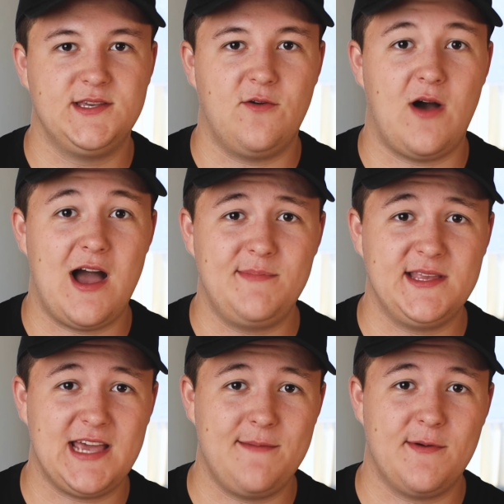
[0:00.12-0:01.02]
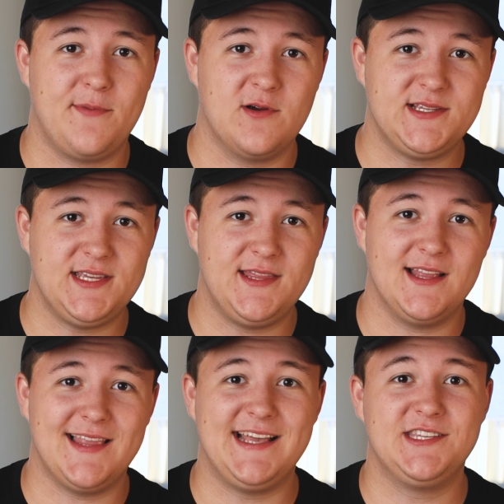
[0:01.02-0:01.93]
So I'm the type of person
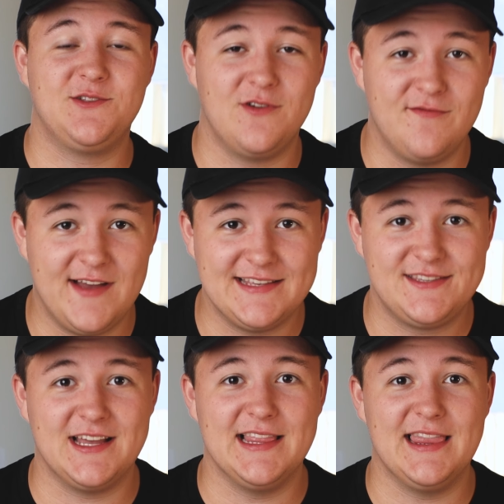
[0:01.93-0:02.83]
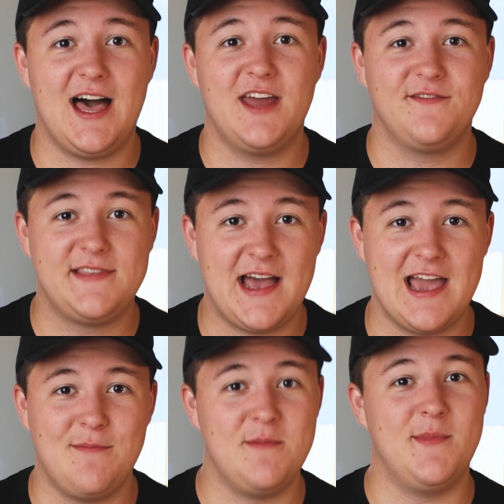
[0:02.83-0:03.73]
that likes to invest a lot of
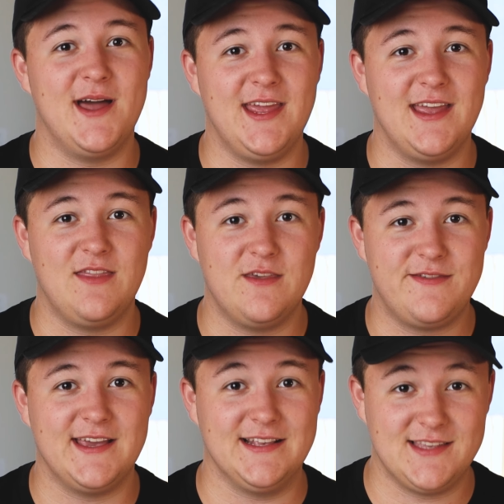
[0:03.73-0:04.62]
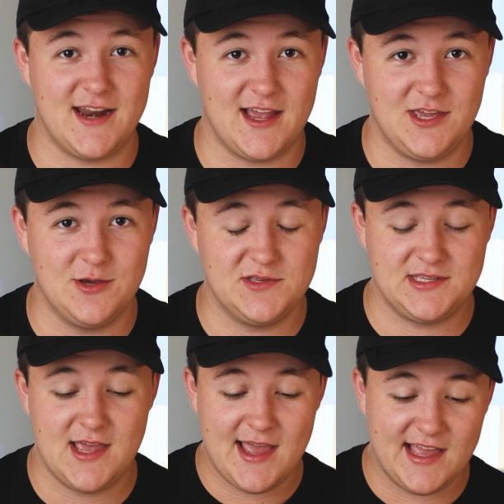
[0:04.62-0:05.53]
time and money in the things that I
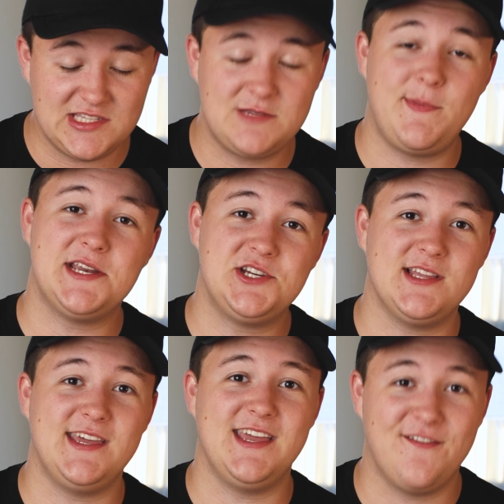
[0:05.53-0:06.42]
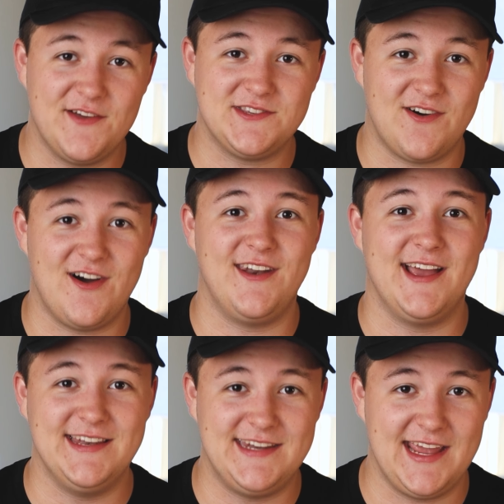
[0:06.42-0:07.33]
use, especially if it's on
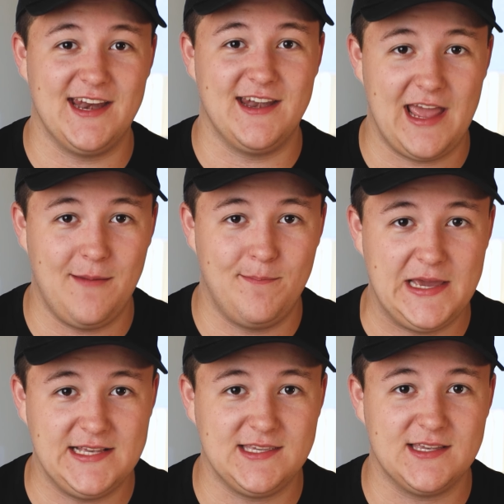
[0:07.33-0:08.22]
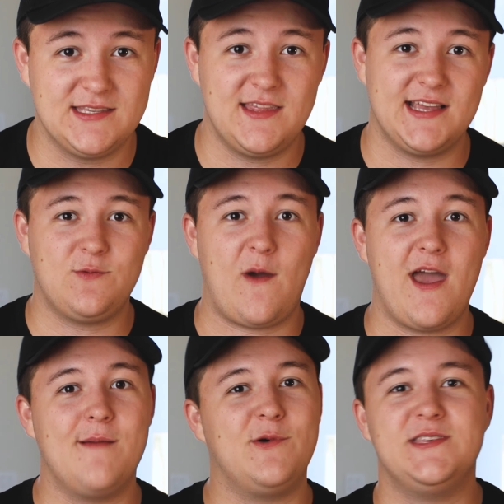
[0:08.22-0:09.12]
a day-to-day -day basis. So that's why
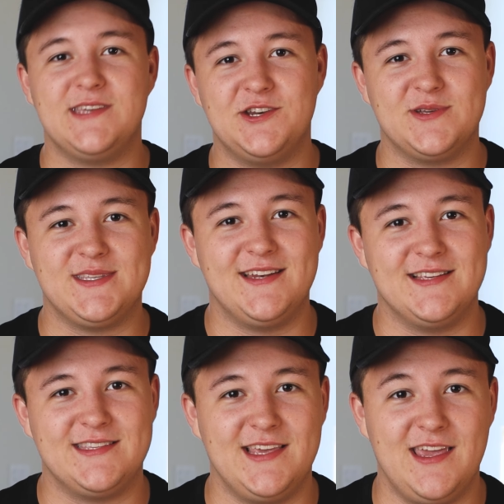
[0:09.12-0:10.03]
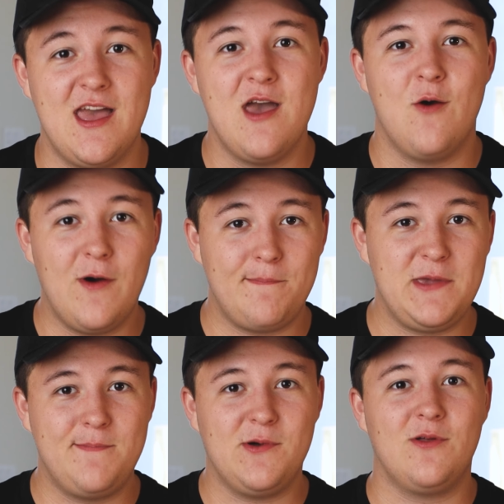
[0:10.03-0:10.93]
I'm always interested to see what
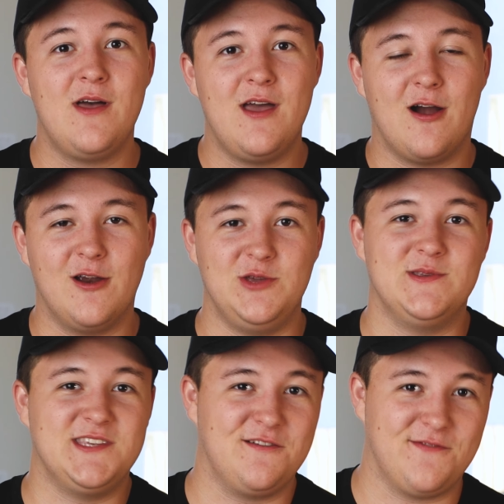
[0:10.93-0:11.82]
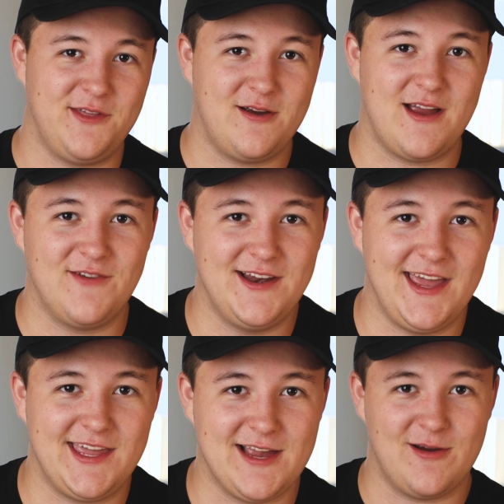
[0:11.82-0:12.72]
people are using for their
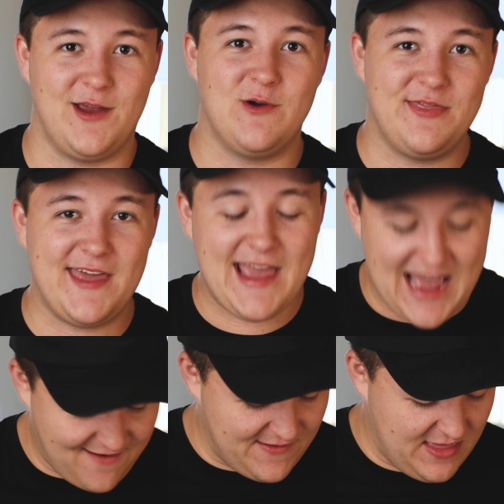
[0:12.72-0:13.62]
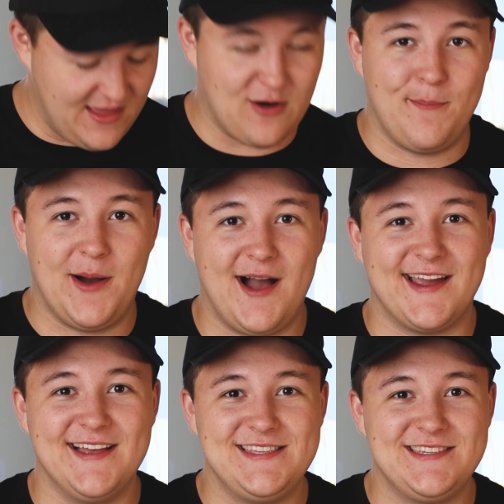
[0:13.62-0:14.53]
everyday carry, what they have in their
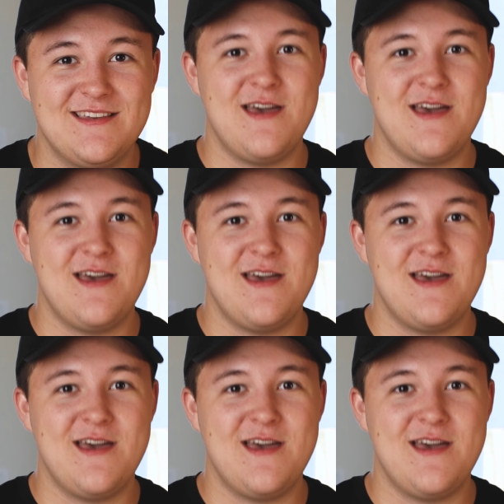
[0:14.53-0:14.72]
pockets.